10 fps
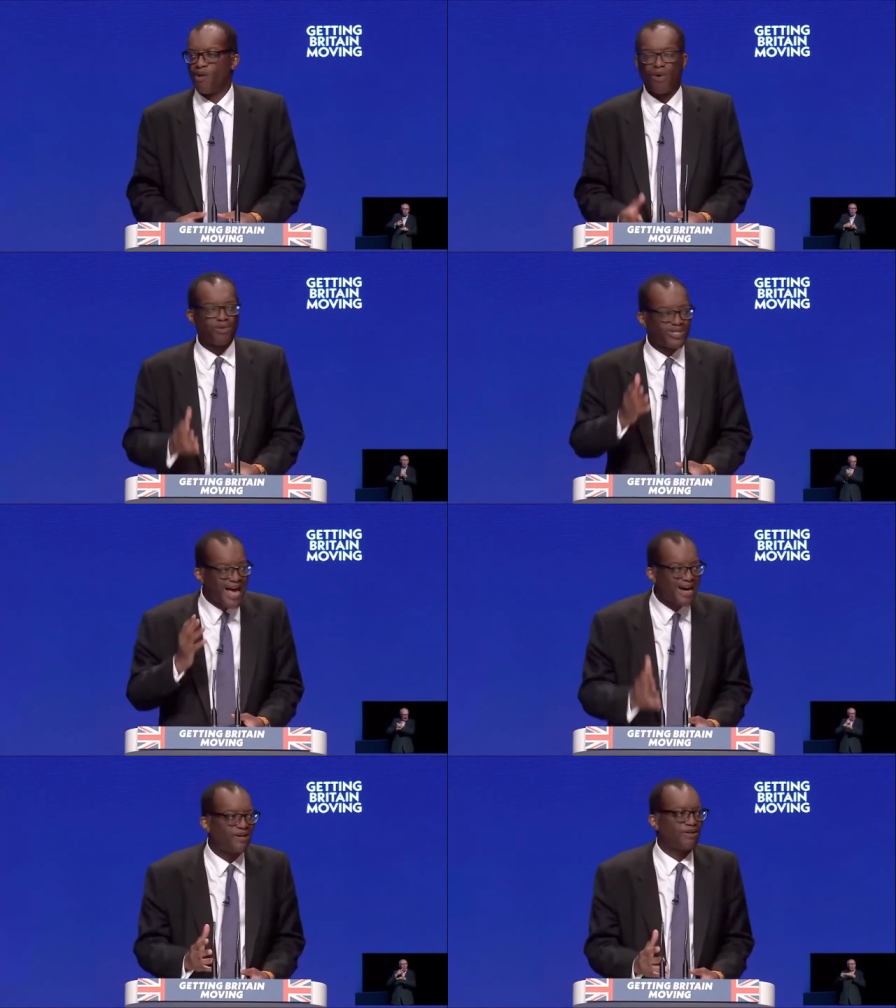We will
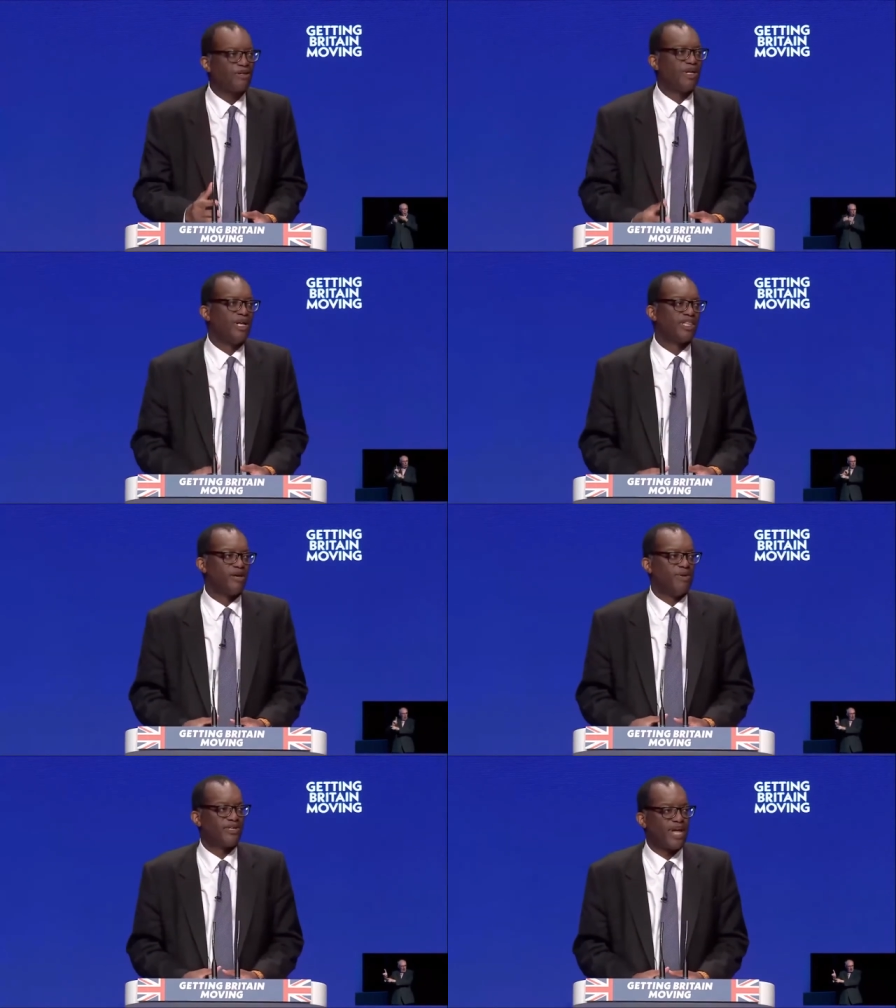tackle
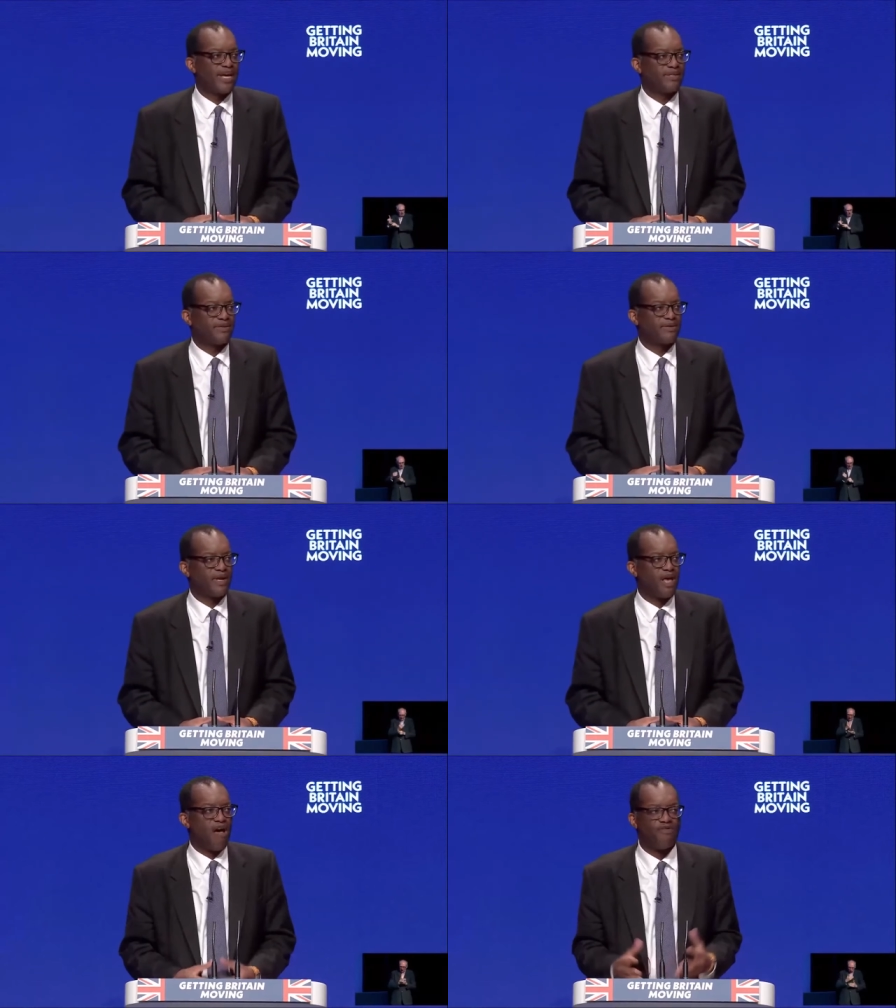the mistakes
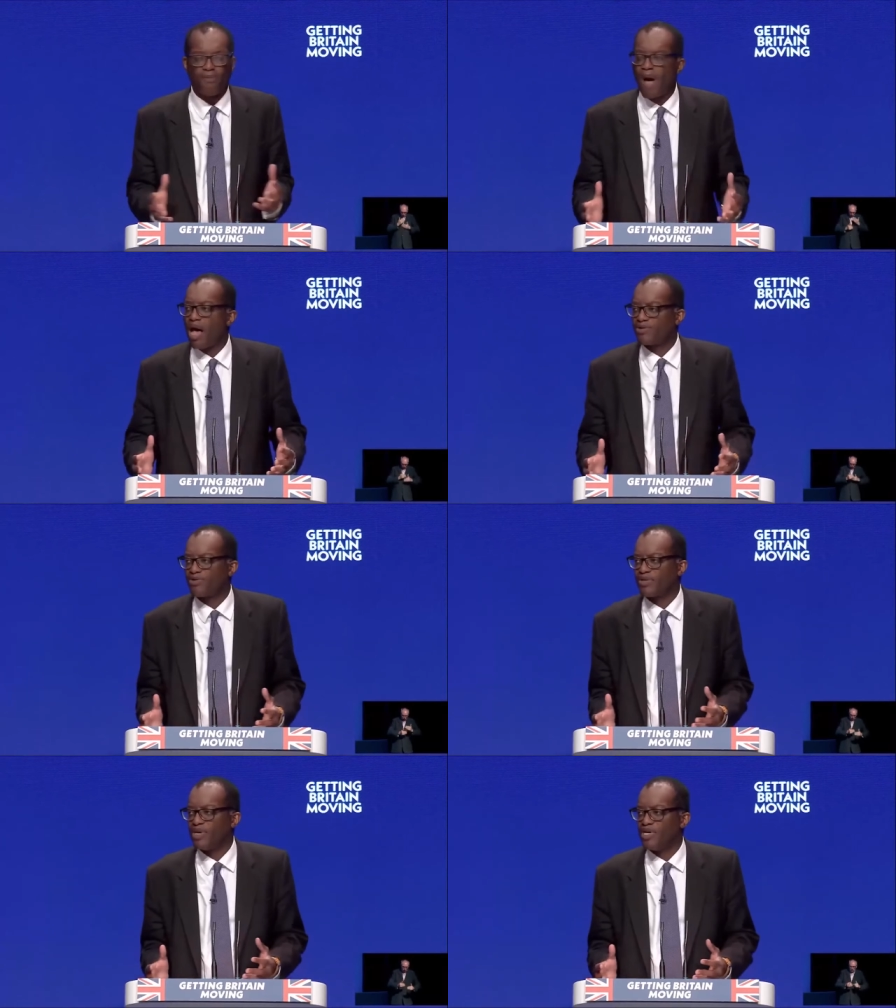of the
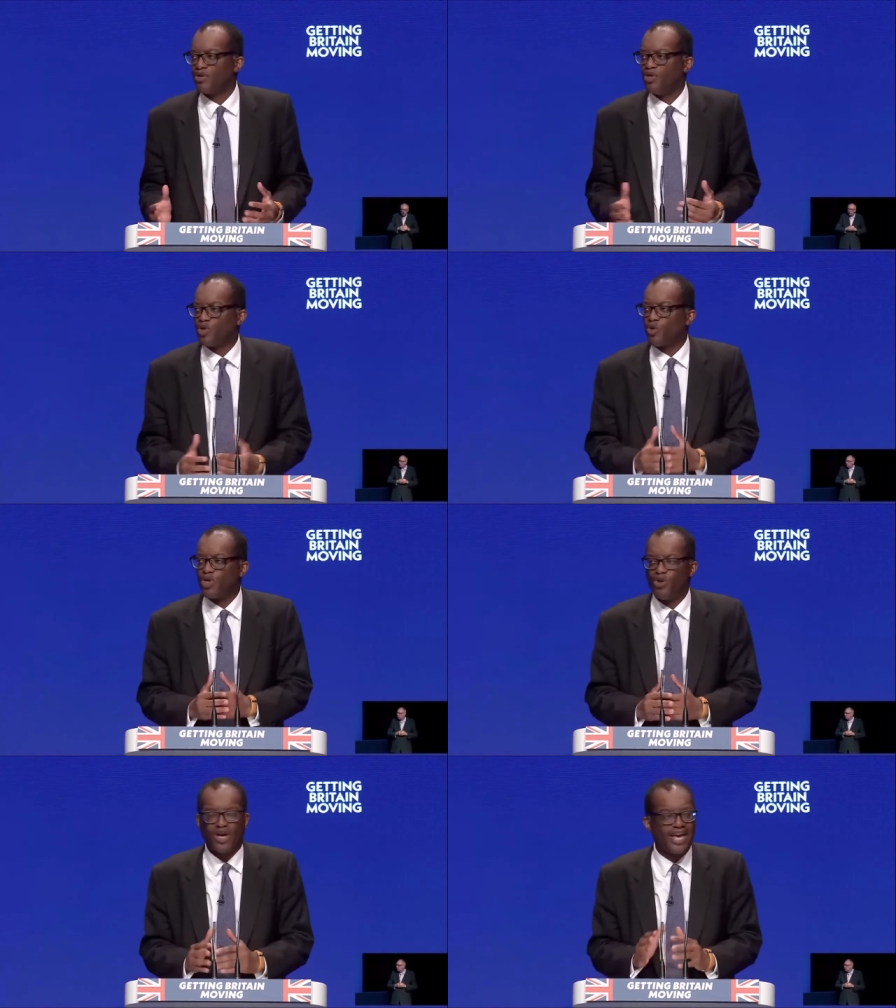past to ensure
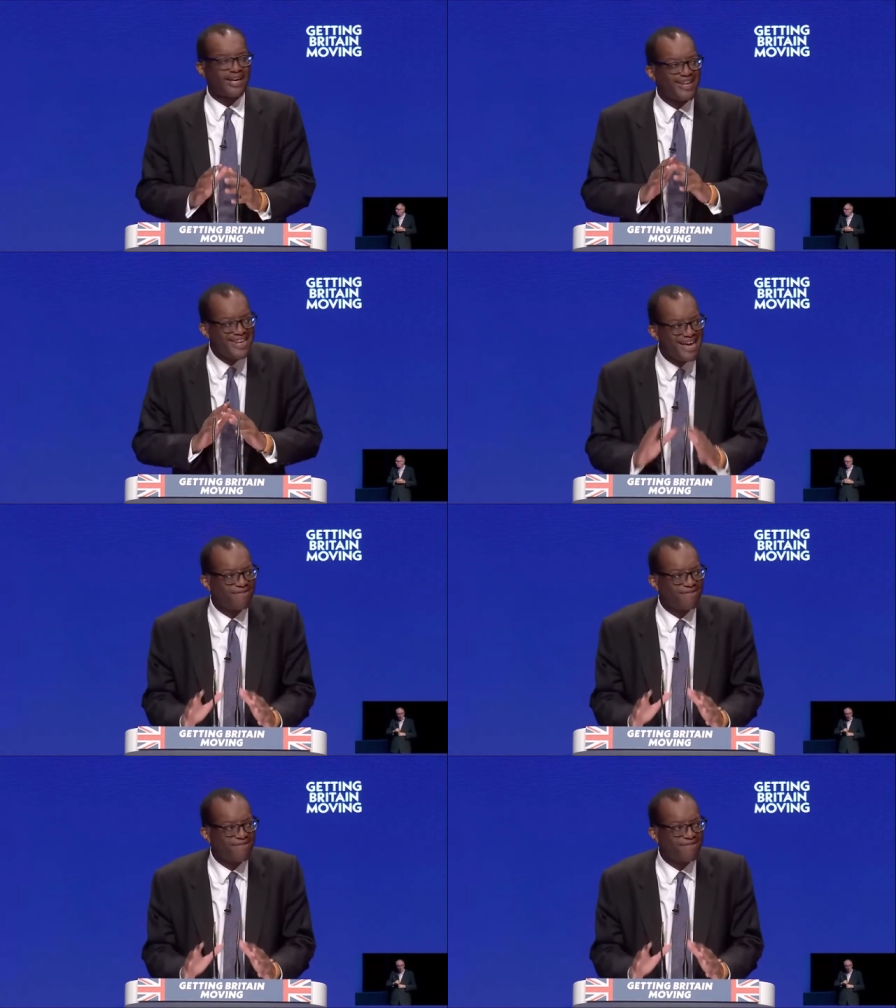the U K can